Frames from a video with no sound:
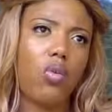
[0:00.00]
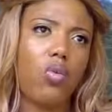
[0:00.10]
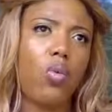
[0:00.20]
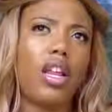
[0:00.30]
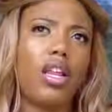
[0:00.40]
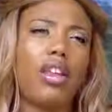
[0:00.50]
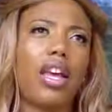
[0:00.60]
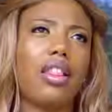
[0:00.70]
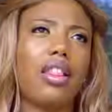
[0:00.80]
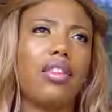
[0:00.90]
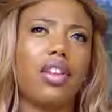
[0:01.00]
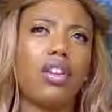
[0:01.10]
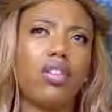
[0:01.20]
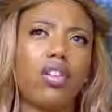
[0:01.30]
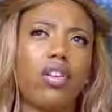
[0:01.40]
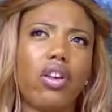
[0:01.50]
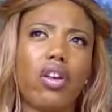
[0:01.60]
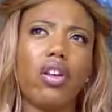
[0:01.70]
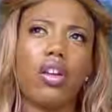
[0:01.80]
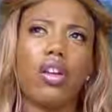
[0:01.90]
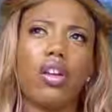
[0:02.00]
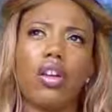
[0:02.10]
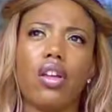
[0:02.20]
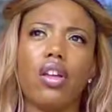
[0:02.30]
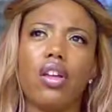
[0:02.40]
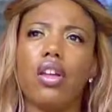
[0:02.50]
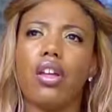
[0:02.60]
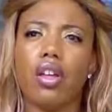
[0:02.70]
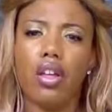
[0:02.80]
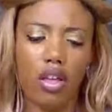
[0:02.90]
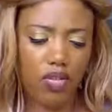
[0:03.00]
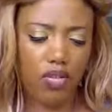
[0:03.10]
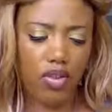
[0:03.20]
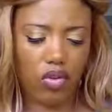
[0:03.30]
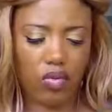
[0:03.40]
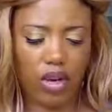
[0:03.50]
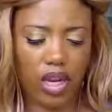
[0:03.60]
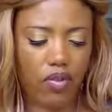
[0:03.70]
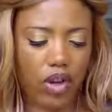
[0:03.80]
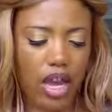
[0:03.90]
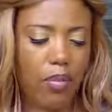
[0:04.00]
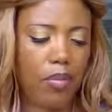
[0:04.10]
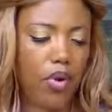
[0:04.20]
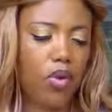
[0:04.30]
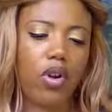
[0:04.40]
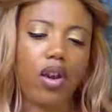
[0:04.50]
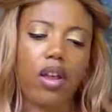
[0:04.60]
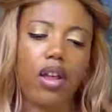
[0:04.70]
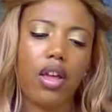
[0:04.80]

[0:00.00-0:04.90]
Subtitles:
What is at the center of this reading for Capricorn?